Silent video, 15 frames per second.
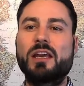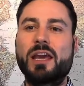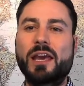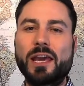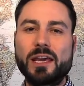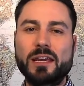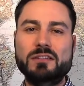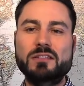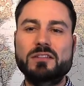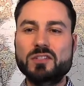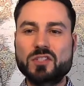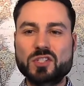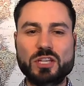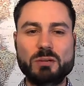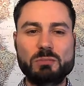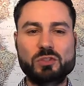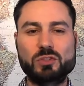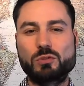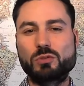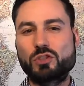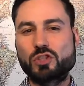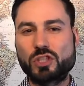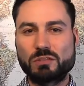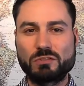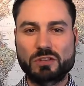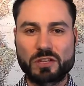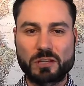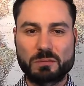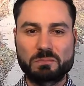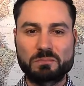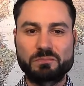and the steps to achieving them.